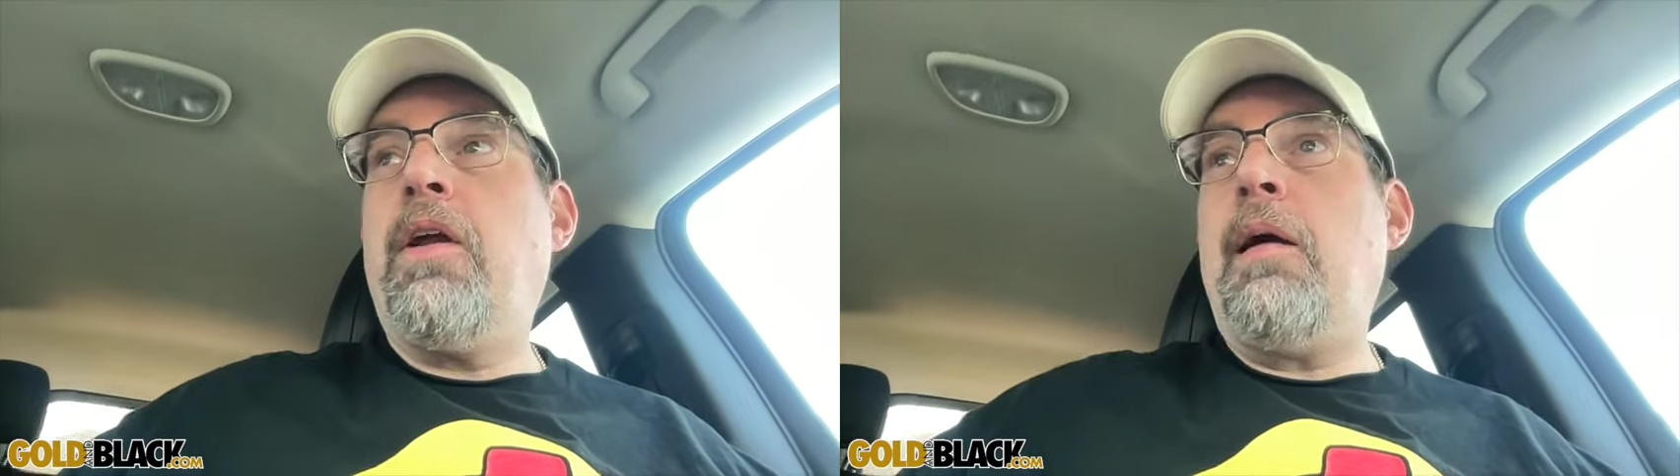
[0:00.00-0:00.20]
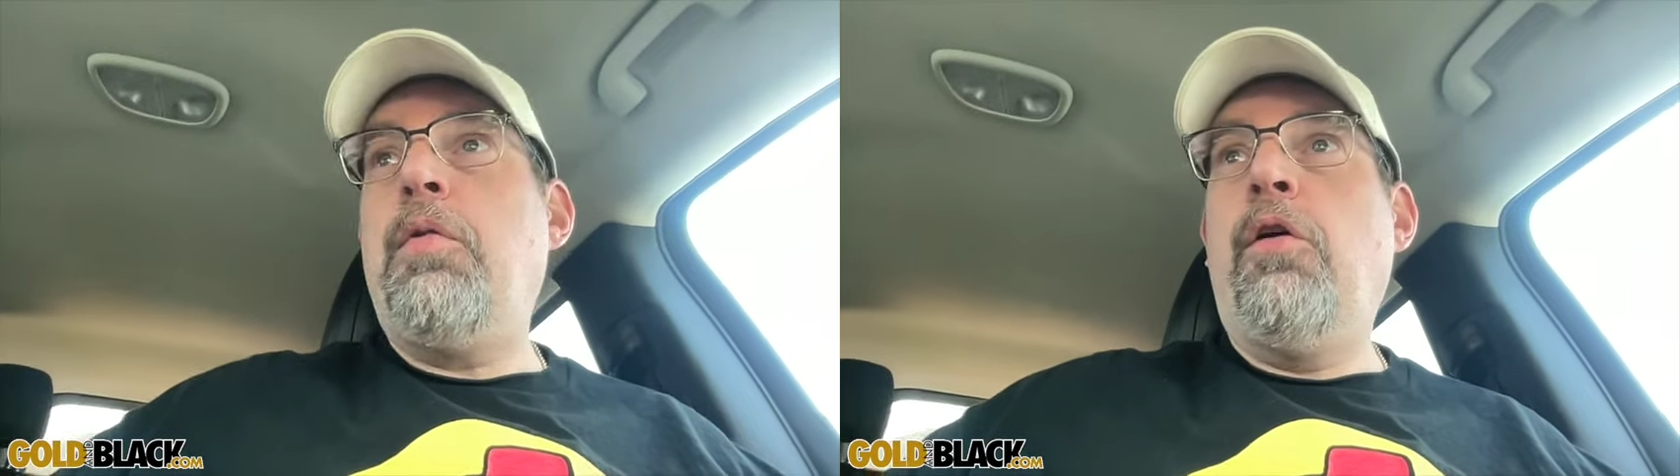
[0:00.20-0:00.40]

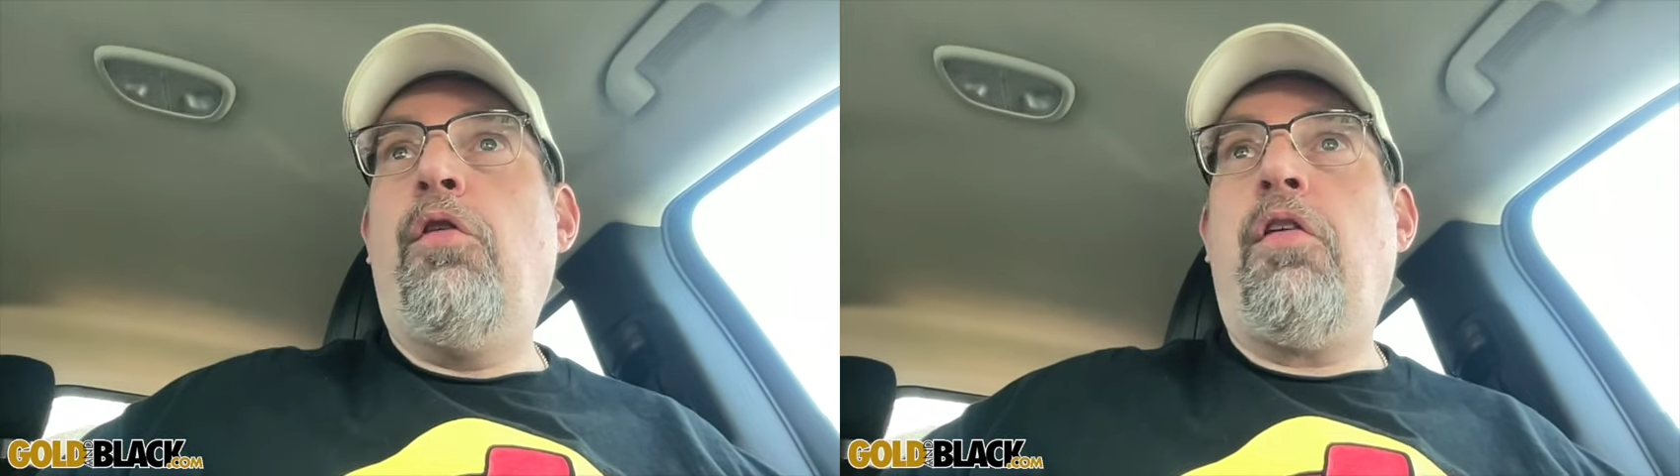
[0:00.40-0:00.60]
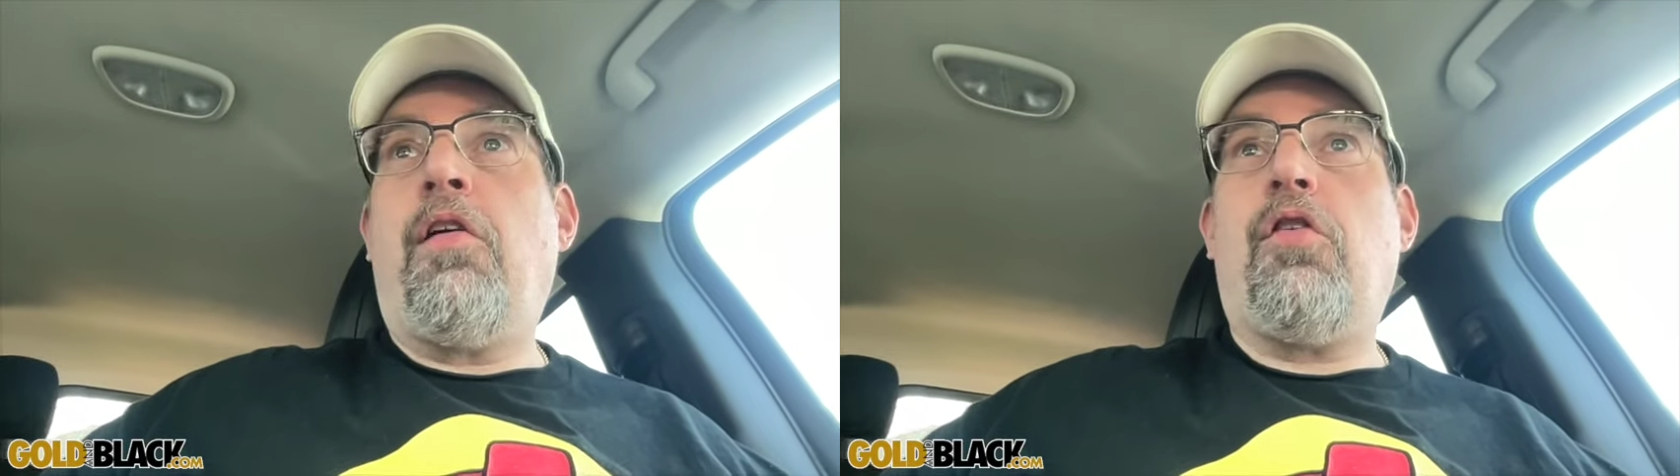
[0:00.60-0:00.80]

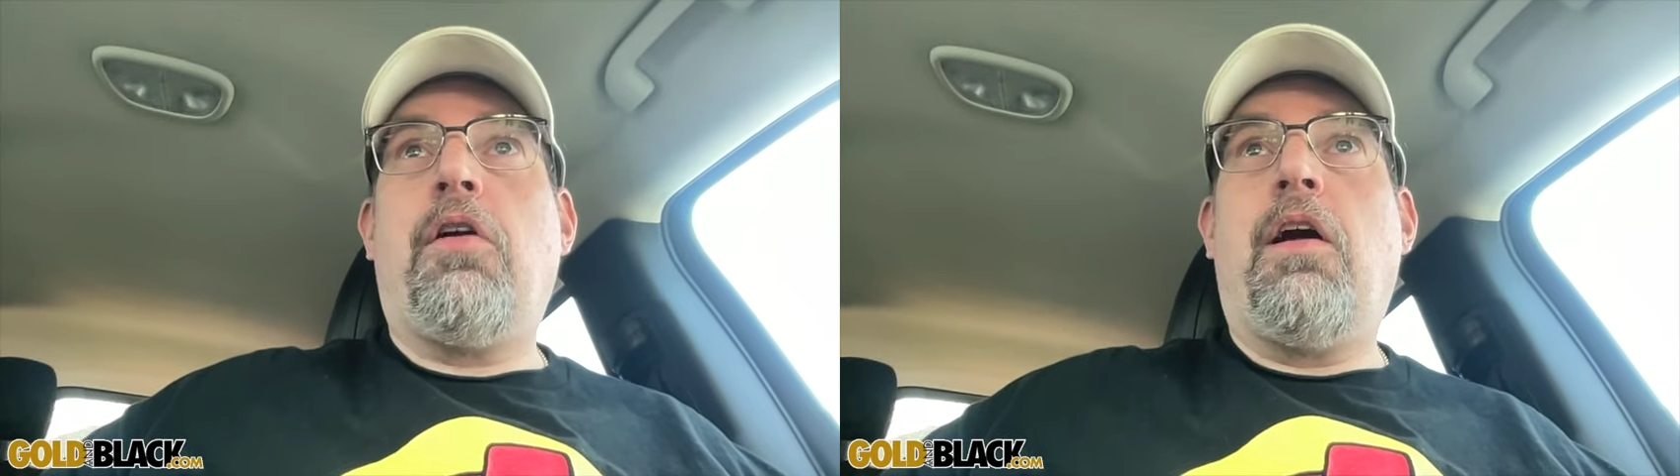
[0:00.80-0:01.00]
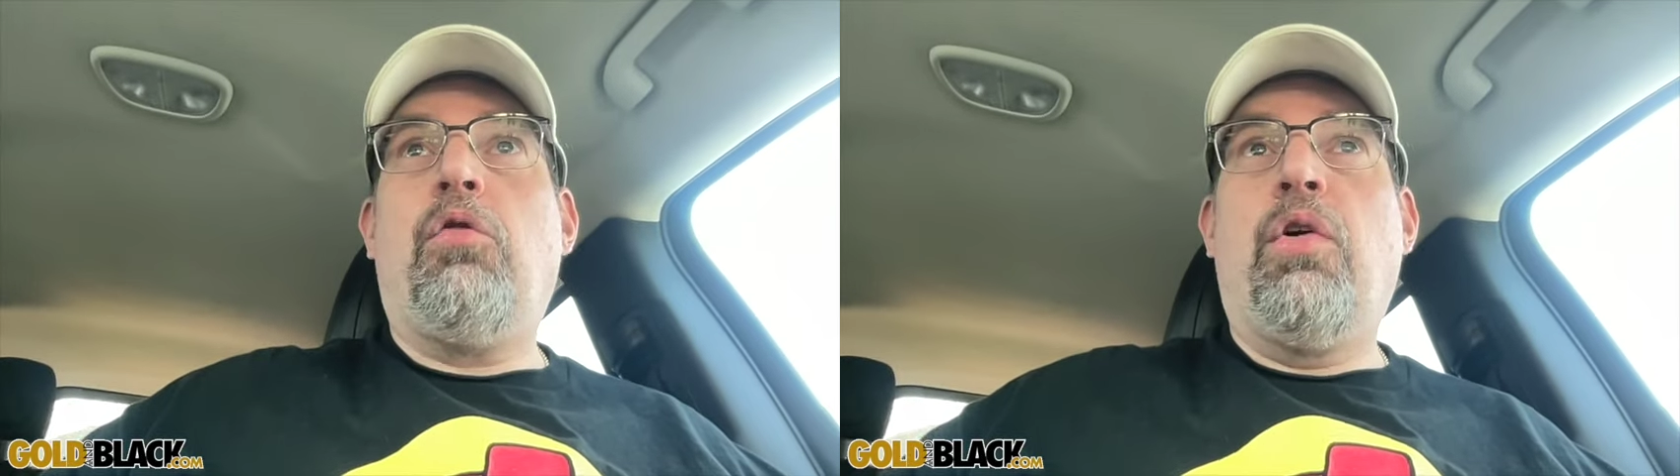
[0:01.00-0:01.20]
debuts
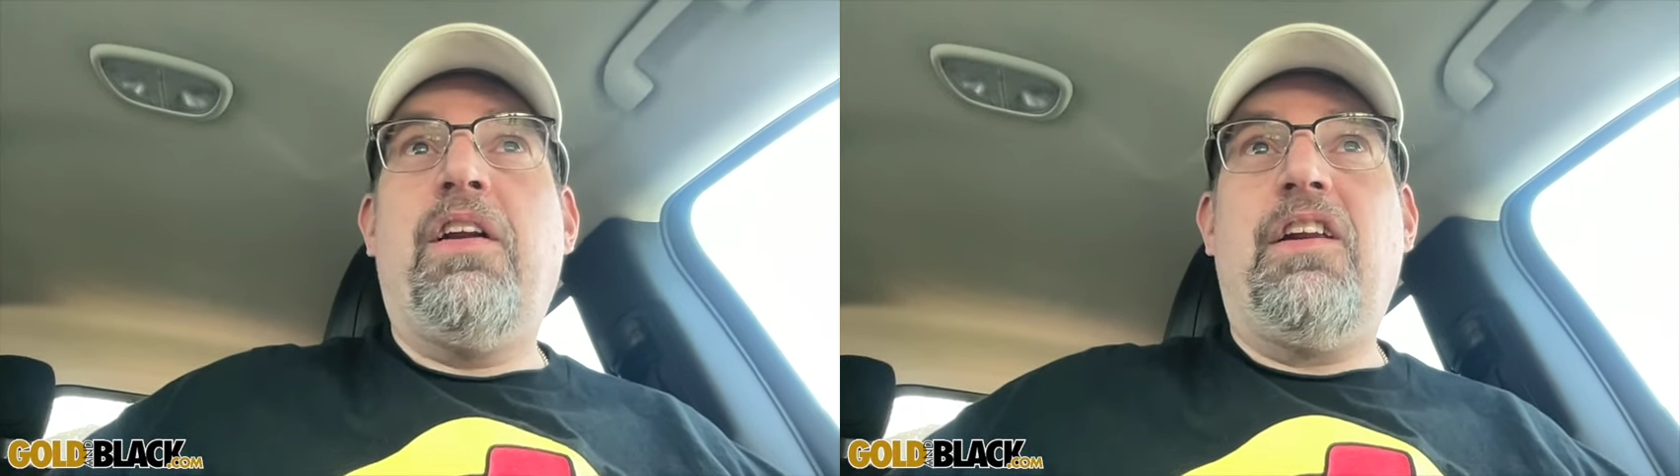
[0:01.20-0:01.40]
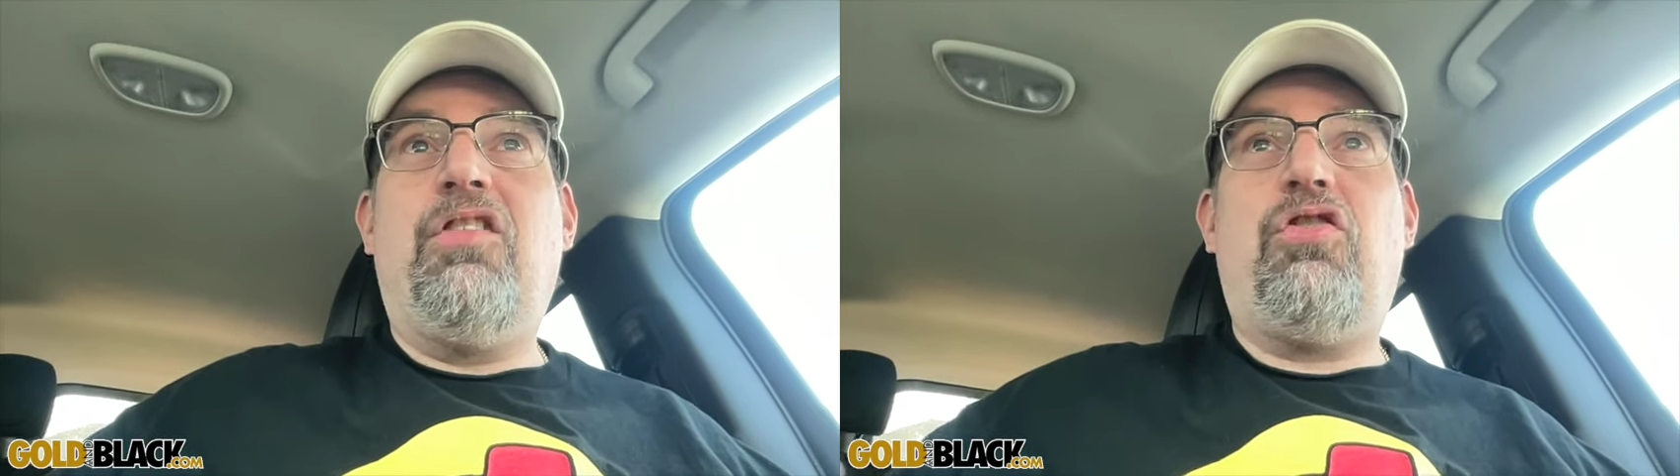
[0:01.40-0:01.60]
yesterday
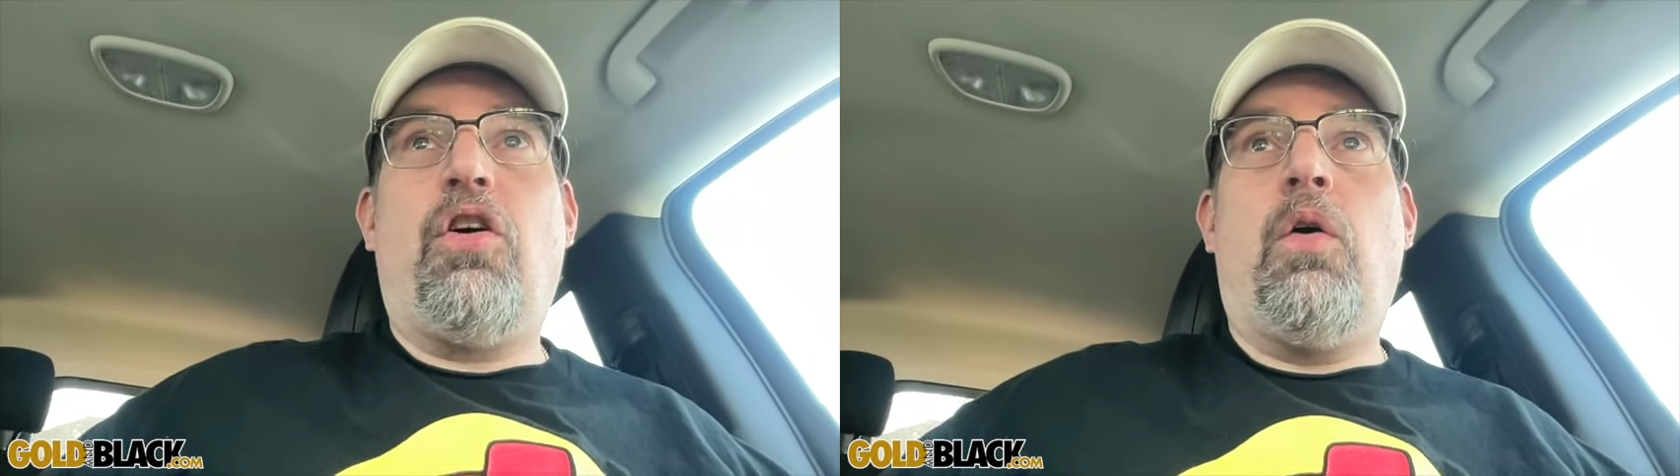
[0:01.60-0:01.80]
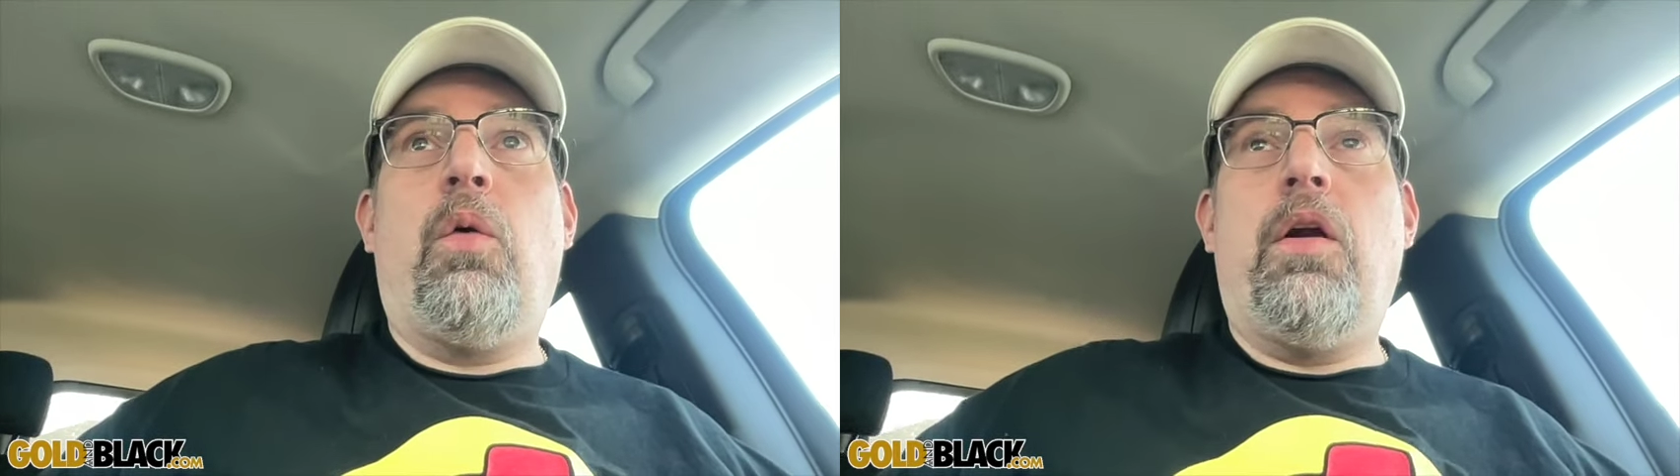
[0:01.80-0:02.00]
really
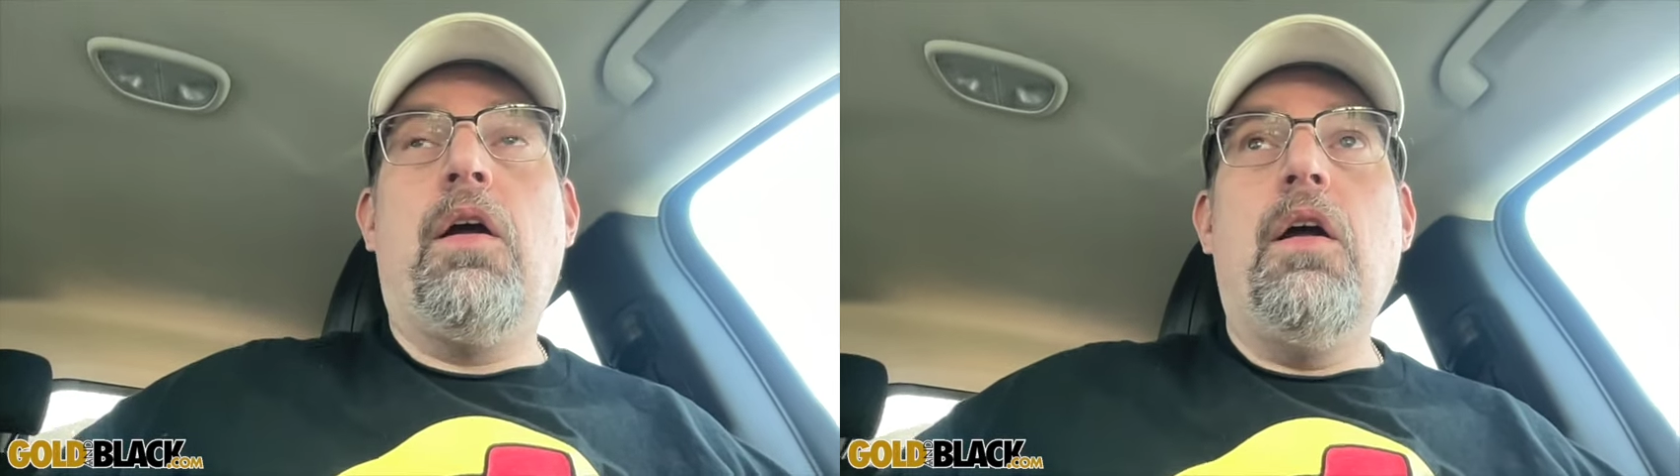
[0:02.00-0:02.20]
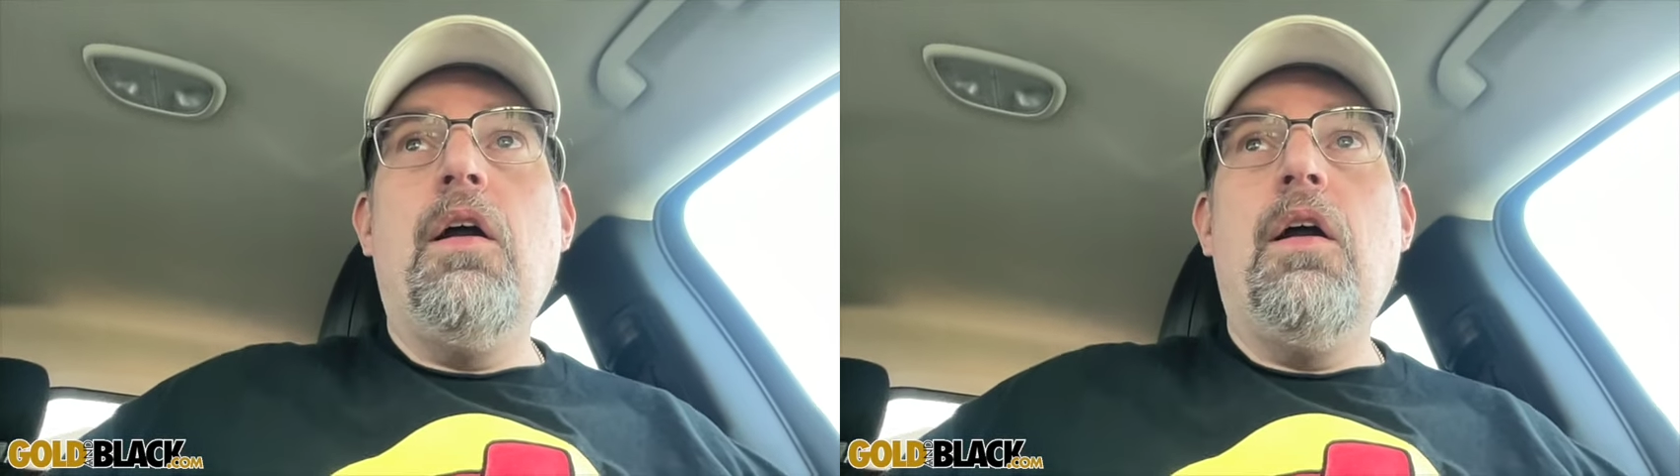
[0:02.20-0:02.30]
showed